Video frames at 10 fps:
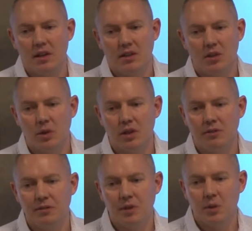You would have
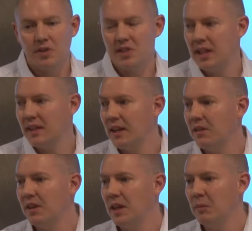seen that
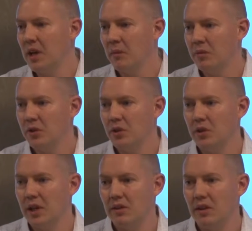theme come
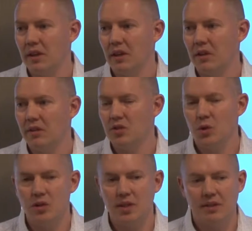through at a lot of the
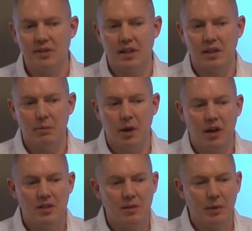talks that I've done in the
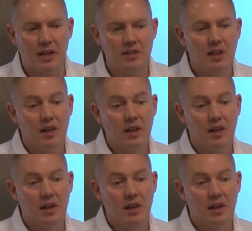past about